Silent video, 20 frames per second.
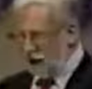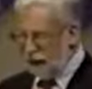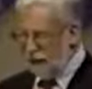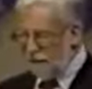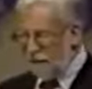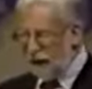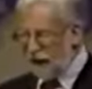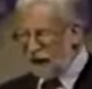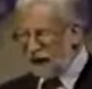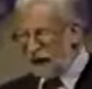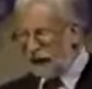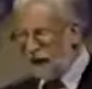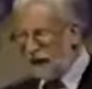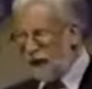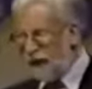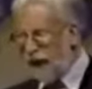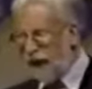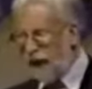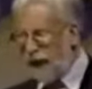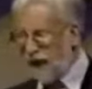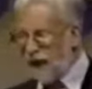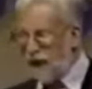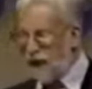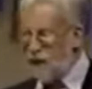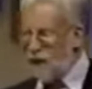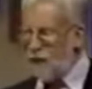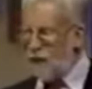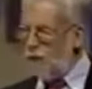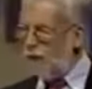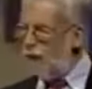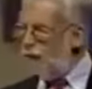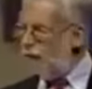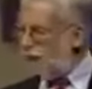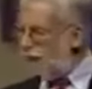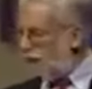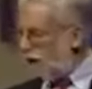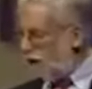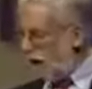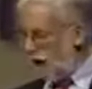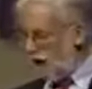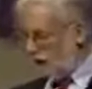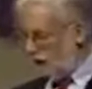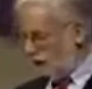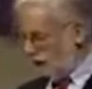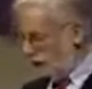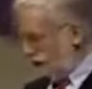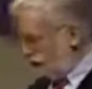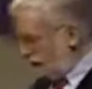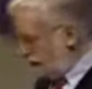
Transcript: about Masonry and the New World Order.